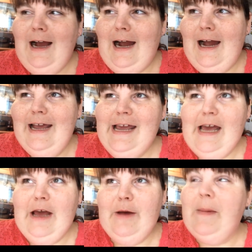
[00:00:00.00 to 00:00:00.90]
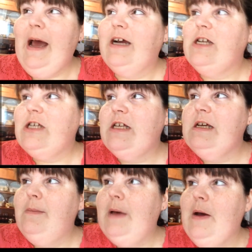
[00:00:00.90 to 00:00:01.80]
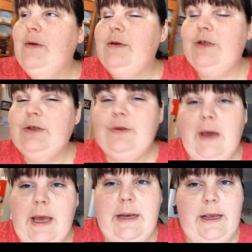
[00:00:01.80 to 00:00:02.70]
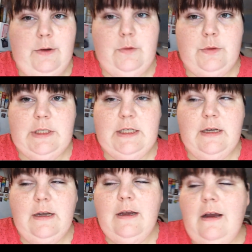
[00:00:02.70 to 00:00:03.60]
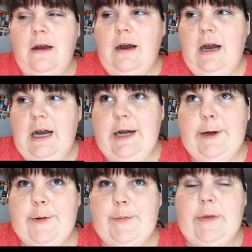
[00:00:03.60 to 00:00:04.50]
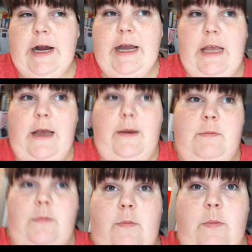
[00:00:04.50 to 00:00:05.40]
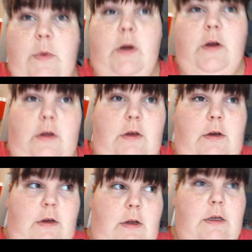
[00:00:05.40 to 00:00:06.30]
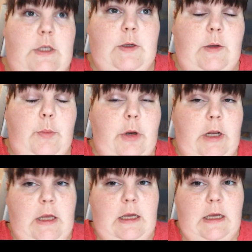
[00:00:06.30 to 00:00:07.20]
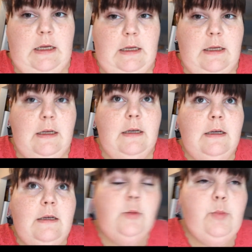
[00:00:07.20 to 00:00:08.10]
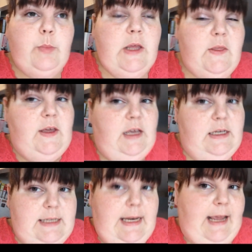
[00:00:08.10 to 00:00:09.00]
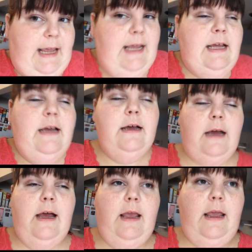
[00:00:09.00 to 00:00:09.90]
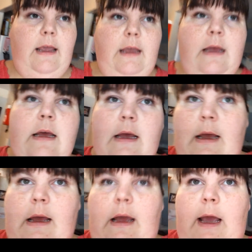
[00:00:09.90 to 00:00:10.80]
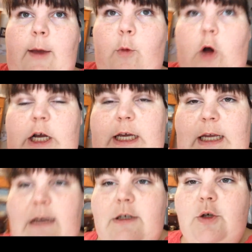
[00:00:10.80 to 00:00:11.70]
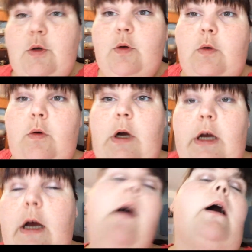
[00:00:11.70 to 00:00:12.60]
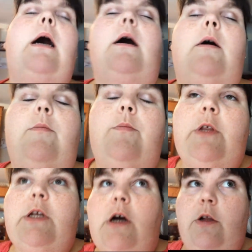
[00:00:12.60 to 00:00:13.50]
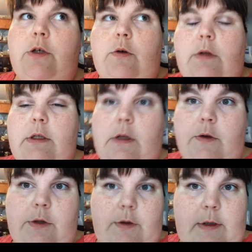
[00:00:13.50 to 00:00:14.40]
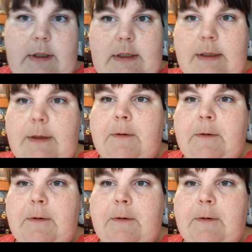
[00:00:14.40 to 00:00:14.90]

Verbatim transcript: I am actually about to head out um, I am doing a pretty big thing today I am walking to um, the dollar store that's close to us